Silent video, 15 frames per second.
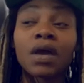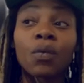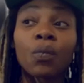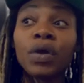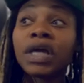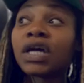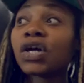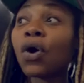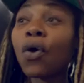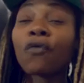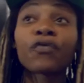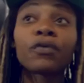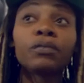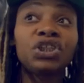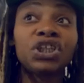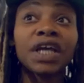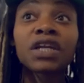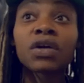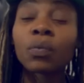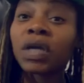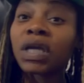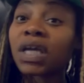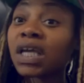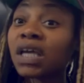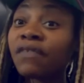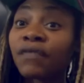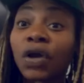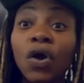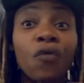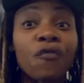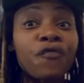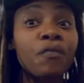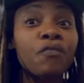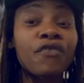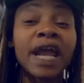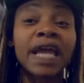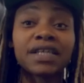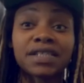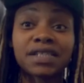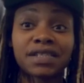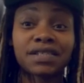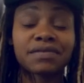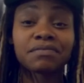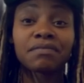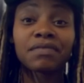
we can go from gender, we can even go from race.